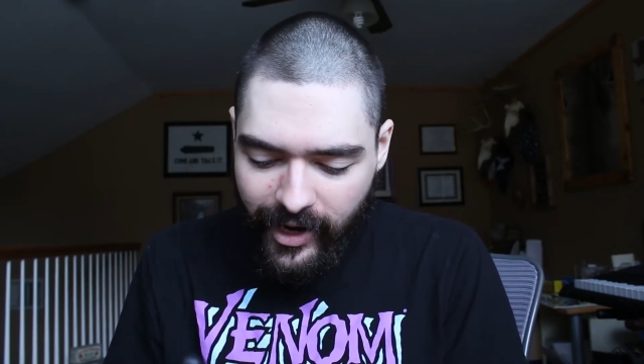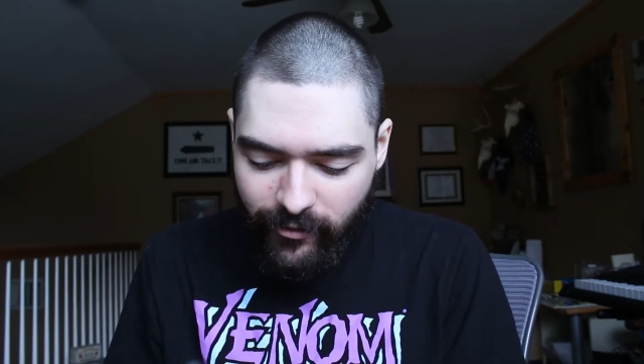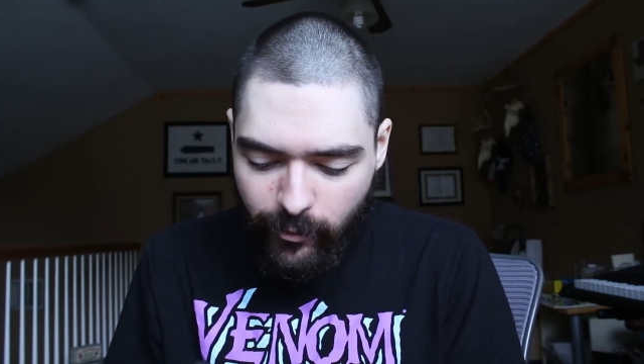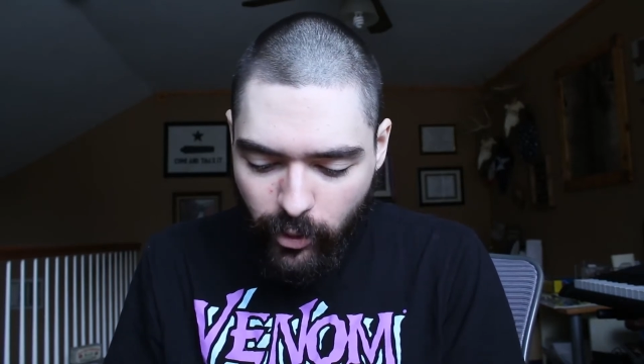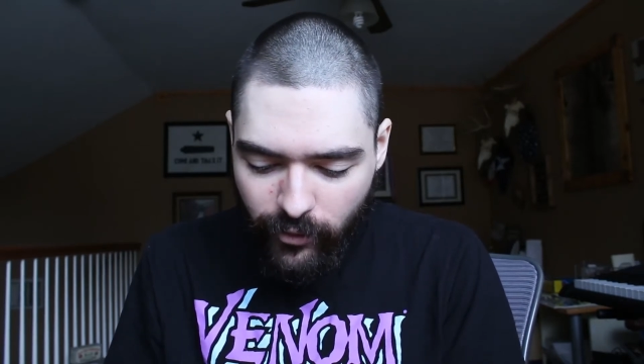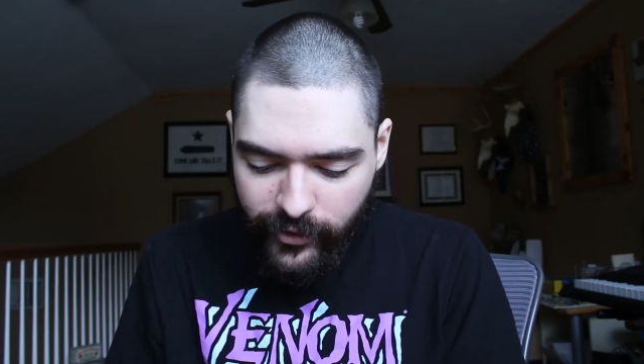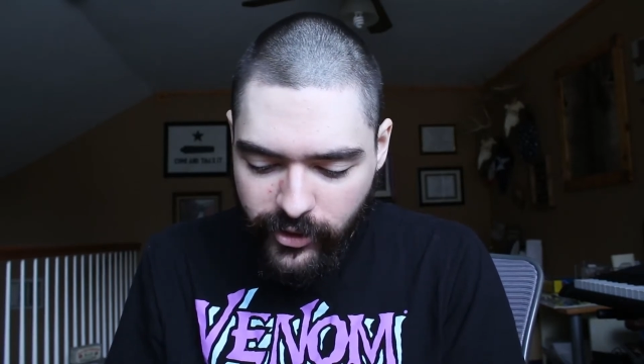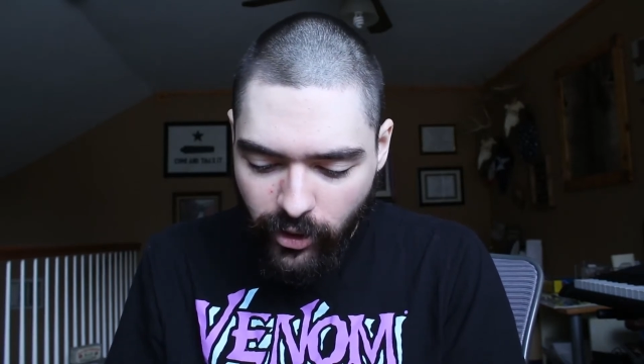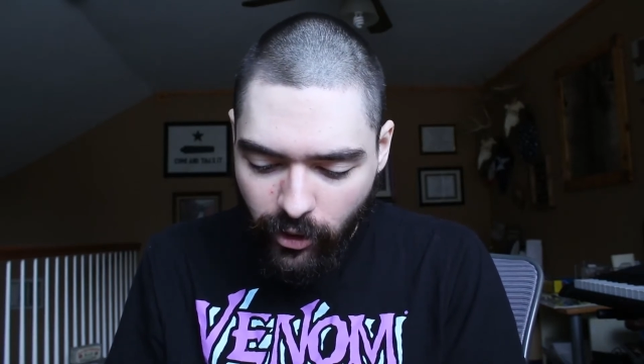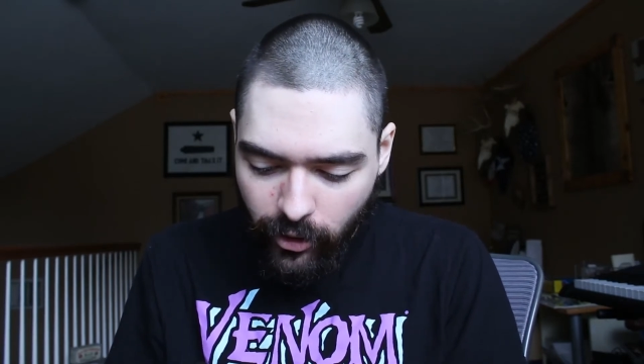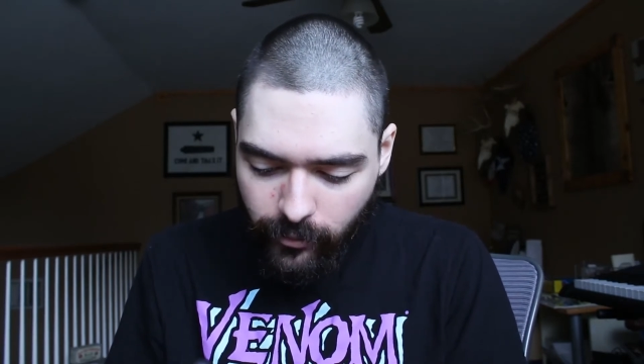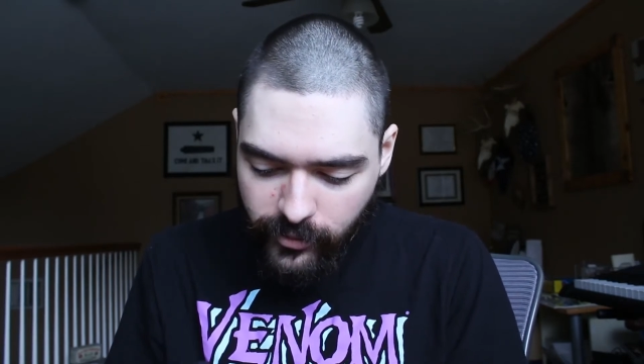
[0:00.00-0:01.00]
even move his
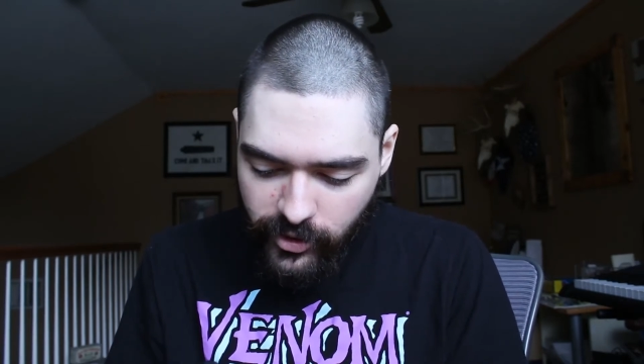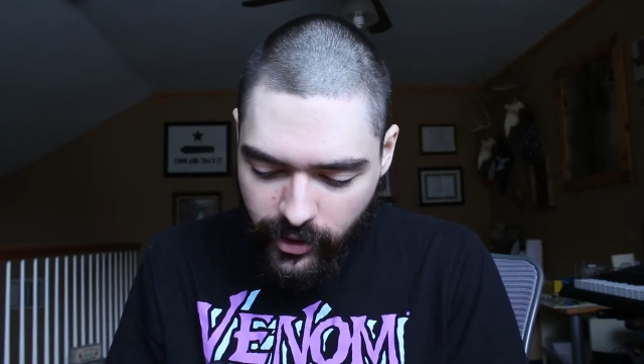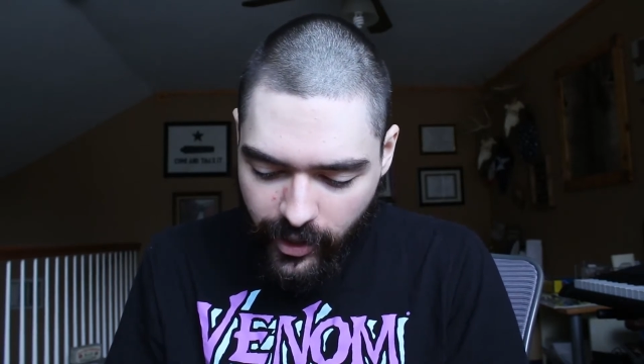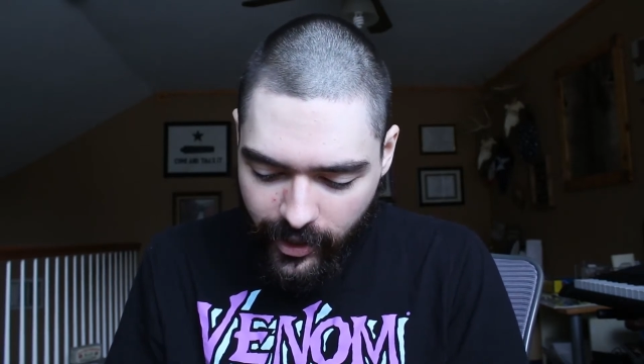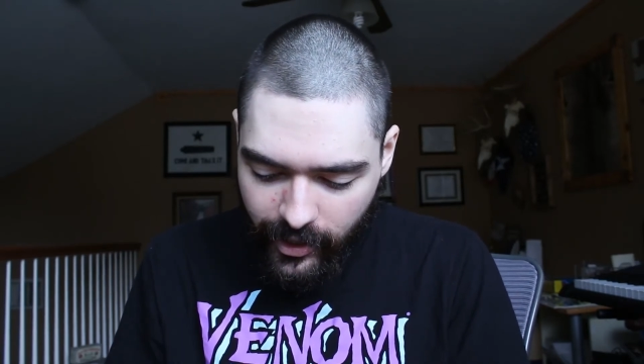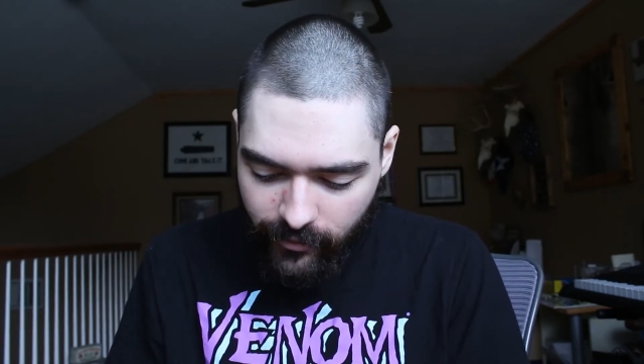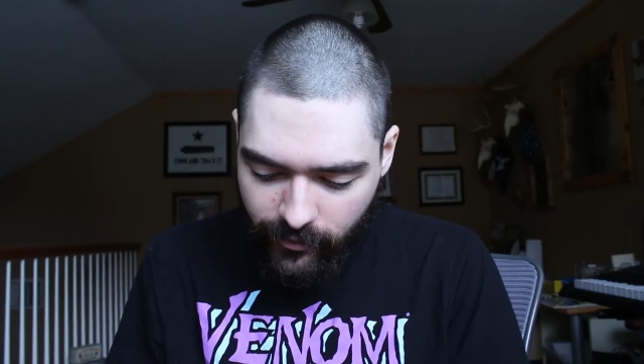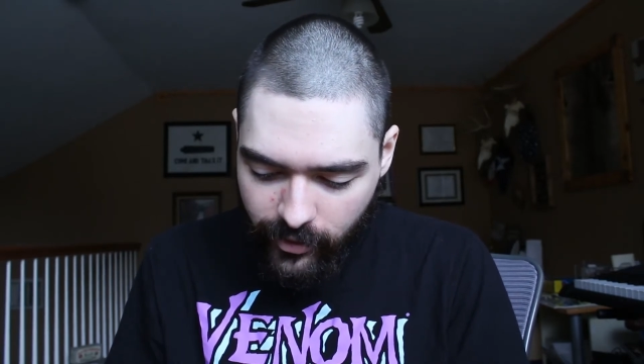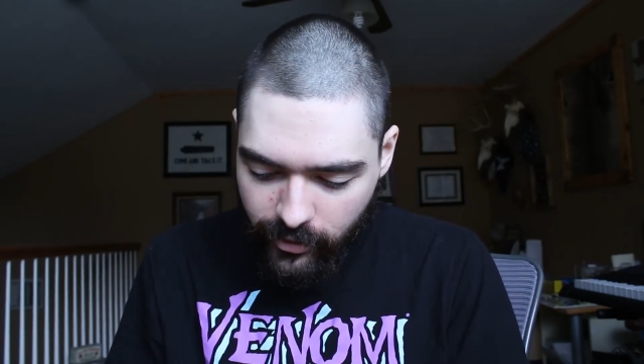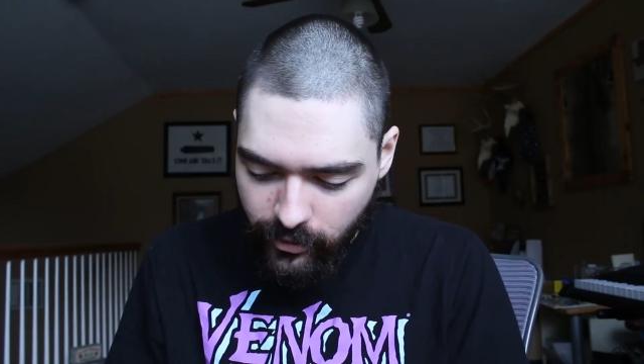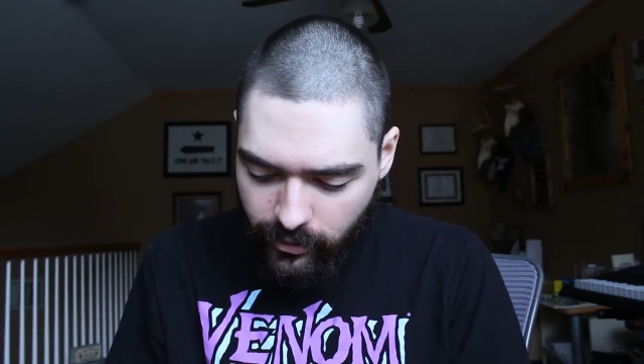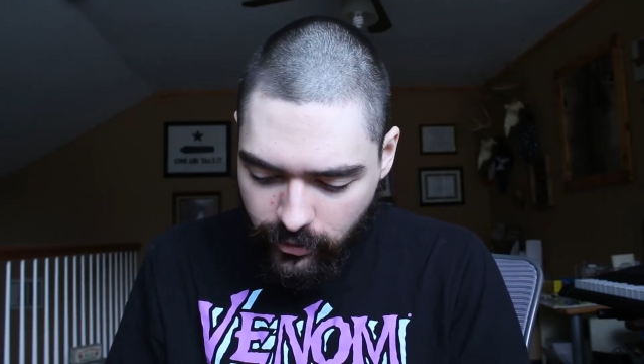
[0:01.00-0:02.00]
arms. He can't
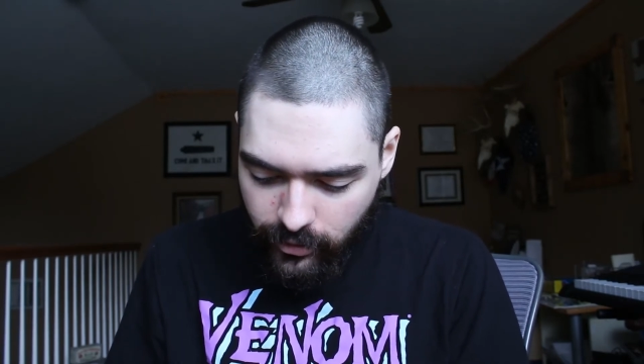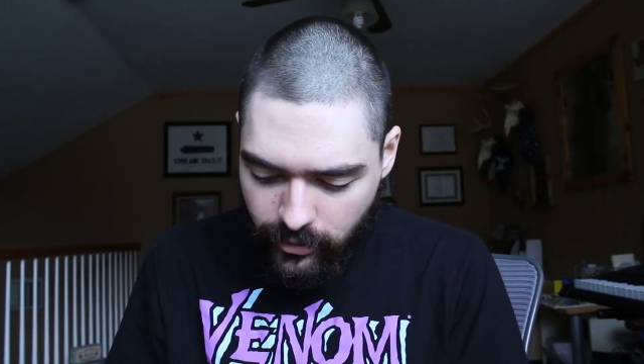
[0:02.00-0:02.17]
even...